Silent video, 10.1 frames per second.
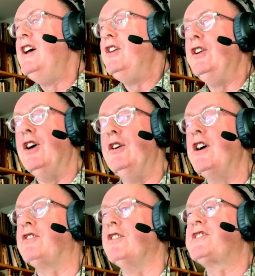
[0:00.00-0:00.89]
you know,
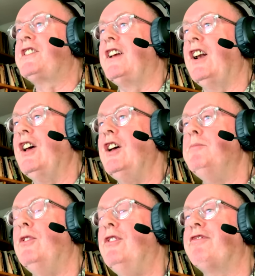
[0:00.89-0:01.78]
across the
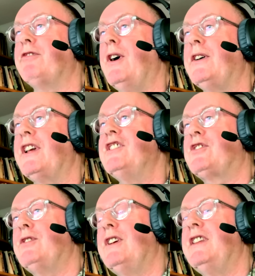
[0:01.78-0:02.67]
globe or throughout
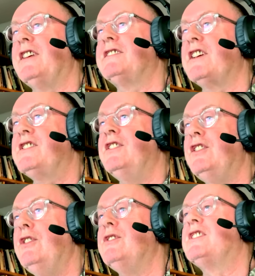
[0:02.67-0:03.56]
history that doesn't
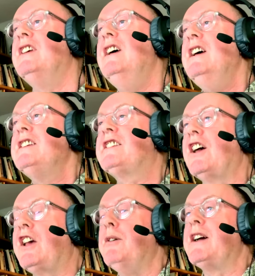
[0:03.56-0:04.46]
use
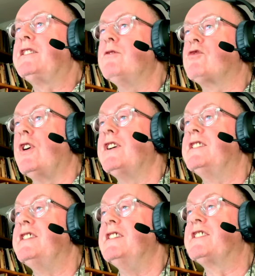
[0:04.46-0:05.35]
psychoactive
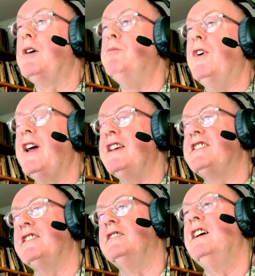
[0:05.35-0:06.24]
drugs in some
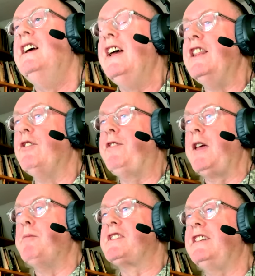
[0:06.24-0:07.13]
ways. And in the
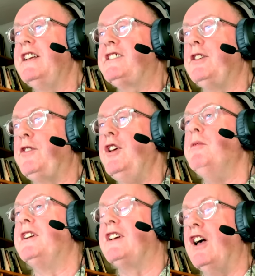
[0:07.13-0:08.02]
famous list of
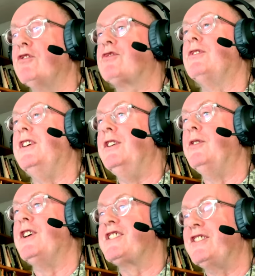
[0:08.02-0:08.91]
human cultural
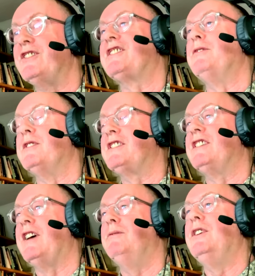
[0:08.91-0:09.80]
universals, it was,
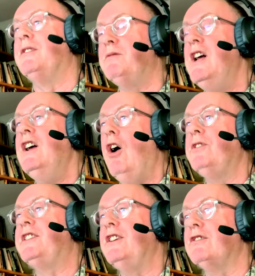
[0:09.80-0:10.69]
you know,
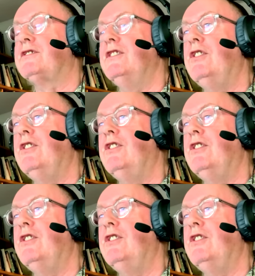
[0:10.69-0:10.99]
altering your